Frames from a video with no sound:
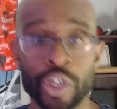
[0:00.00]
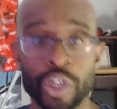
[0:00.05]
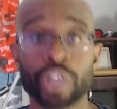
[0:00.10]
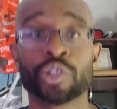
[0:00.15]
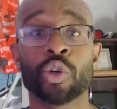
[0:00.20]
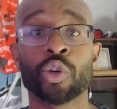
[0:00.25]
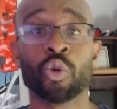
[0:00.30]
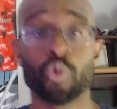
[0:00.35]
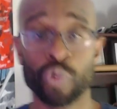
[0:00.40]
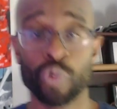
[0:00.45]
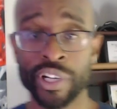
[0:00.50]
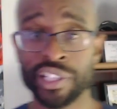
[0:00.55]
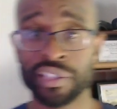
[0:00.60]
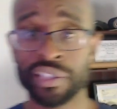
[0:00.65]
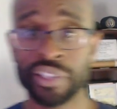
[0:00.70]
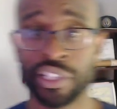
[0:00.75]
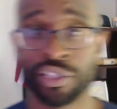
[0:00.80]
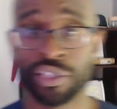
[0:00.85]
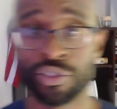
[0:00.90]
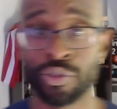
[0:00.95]
So
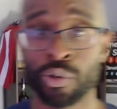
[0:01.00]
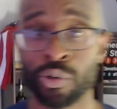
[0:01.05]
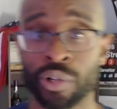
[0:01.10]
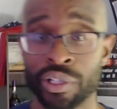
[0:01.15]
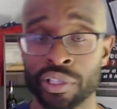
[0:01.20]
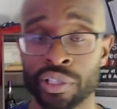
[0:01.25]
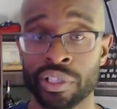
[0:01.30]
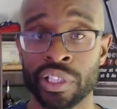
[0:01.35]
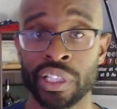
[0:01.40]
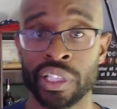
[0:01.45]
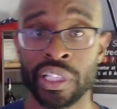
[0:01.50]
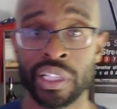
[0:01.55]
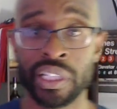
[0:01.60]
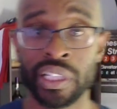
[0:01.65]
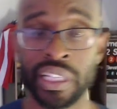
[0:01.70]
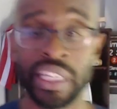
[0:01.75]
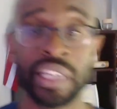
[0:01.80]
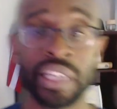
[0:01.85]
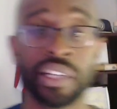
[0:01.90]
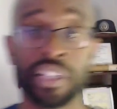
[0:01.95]
recently, Stuart
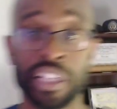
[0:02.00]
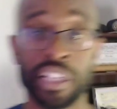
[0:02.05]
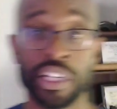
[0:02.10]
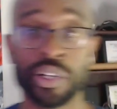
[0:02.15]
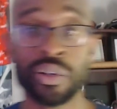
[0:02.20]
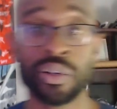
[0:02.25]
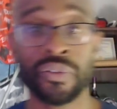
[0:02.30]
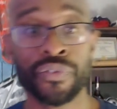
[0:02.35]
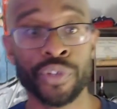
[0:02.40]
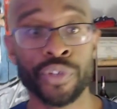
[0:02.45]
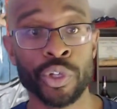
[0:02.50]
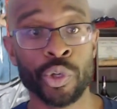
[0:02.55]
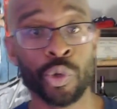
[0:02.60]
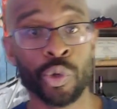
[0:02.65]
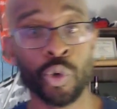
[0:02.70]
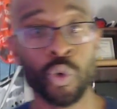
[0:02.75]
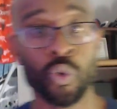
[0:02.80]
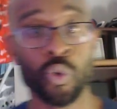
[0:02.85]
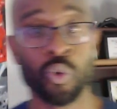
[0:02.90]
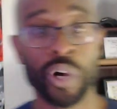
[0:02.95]
did an
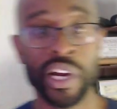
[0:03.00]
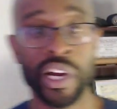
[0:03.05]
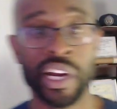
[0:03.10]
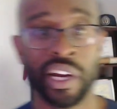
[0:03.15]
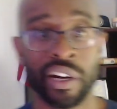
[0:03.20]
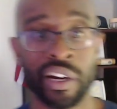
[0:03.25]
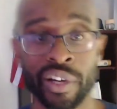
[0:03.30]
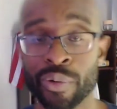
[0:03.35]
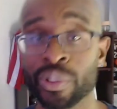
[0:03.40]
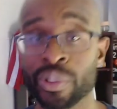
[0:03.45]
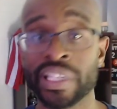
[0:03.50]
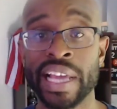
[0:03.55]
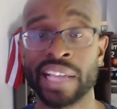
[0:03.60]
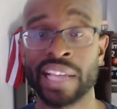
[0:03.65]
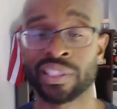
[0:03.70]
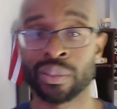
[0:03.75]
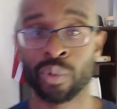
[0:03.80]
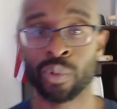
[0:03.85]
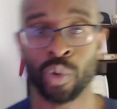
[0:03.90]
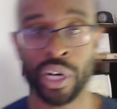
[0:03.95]
interview where he was asked
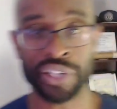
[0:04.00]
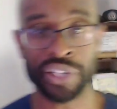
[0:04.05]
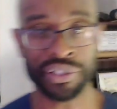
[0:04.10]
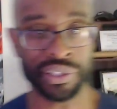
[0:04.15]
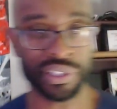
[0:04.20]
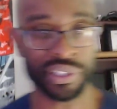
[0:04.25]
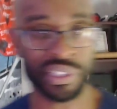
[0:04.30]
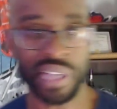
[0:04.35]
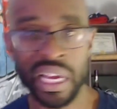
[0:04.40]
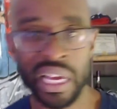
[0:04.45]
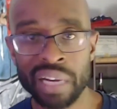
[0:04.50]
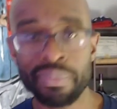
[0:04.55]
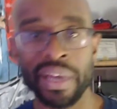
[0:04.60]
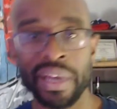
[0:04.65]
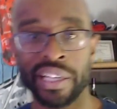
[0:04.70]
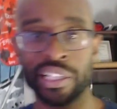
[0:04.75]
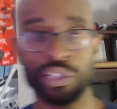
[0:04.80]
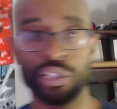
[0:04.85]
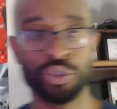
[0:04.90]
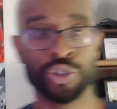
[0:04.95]
some questions kind of about
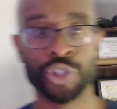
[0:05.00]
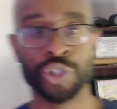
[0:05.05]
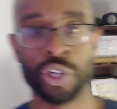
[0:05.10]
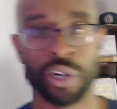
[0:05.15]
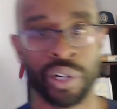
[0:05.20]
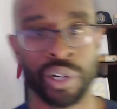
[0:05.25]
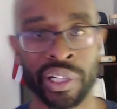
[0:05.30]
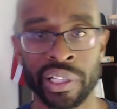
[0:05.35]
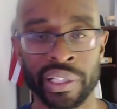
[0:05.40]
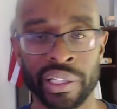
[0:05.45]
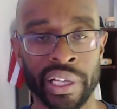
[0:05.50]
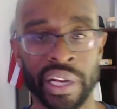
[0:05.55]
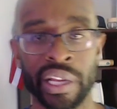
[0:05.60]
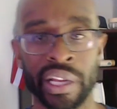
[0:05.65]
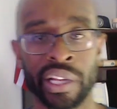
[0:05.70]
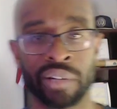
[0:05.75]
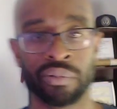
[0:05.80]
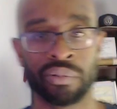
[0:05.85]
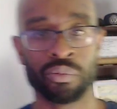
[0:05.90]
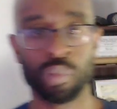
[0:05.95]
his journey
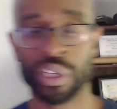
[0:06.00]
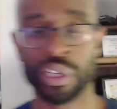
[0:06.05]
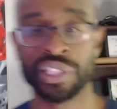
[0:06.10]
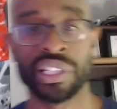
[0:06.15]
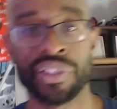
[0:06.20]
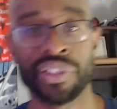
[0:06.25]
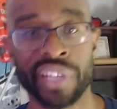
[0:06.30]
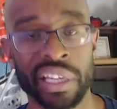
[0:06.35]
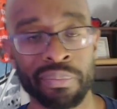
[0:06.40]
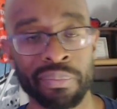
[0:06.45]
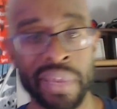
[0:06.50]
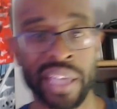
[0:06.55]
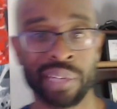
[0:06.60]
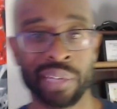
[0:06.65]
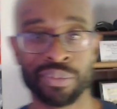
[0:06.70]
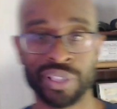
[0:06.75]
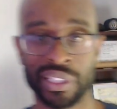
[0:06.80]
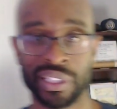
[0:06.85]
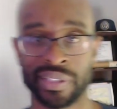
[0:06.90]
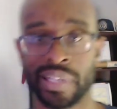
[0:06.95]
and what does he think made him
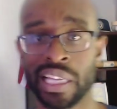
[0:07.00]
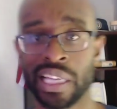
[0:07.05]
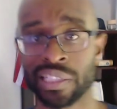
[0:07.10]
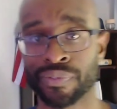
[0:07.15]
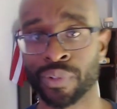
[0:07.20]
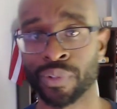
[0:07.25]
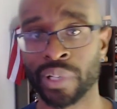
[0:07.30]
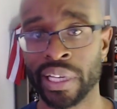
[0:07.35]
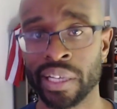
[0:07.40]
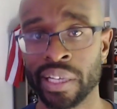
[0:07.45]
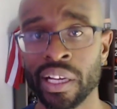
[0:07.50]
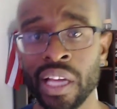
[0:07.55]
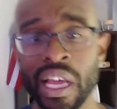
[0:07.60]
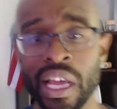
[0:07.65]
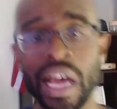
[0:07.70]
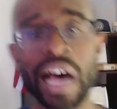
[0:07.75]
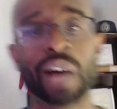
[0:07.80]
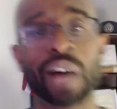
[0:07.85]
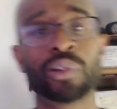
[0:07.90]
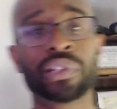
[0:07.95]
successful. And
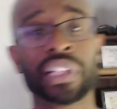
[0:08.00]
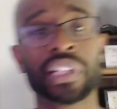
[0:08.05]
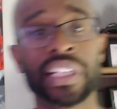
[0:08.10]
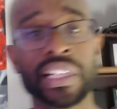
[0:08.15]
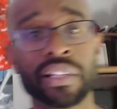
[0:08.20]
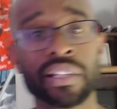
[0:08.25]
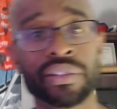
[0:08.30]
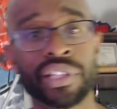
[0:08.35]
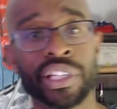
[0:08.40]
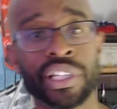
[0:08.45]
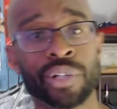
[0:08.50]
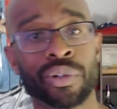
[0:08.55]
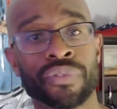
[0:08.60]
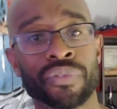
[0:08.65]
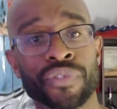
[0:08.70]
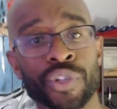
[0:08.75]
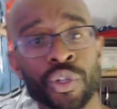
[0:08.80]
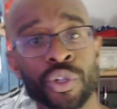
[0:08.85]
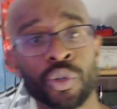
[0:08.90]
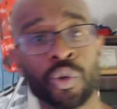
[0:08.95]
I'll link the
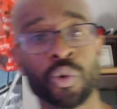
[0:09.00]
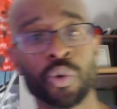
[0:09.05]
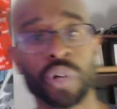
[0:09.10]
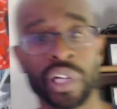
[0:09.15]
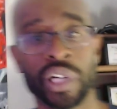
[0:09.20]
interview